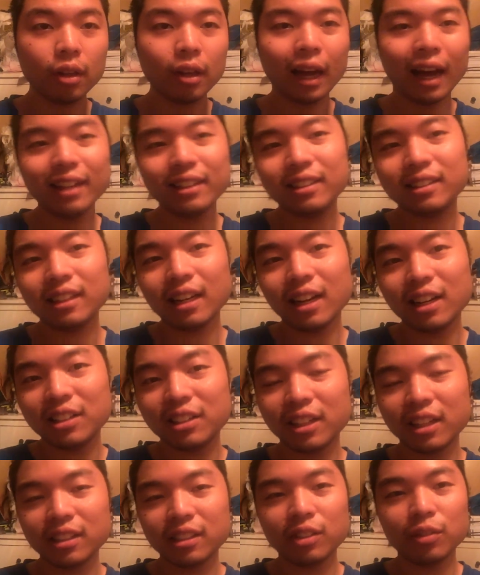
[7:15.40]
I decided to
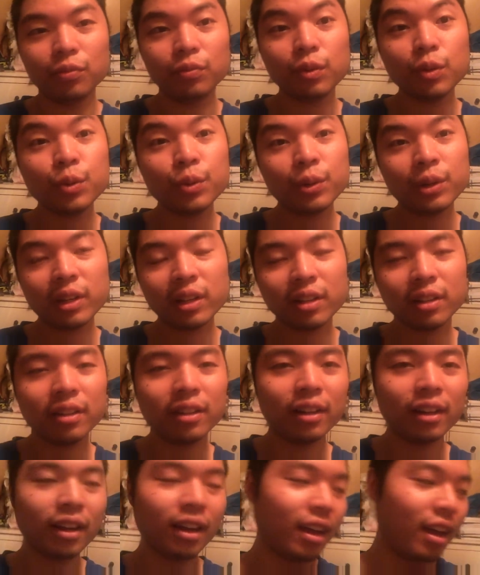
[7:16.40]
get some food
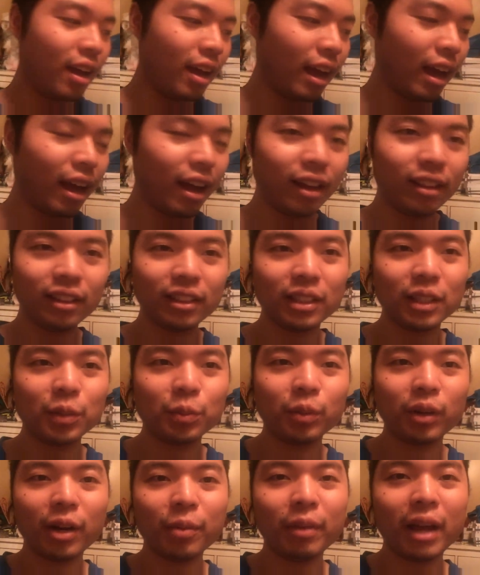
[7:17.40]
and this is
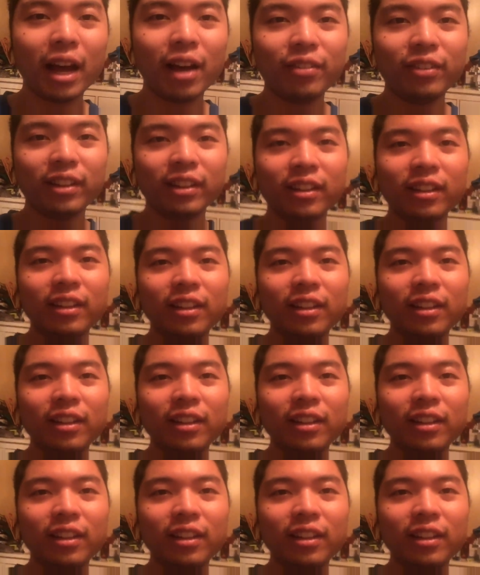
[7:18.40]
what I'm having.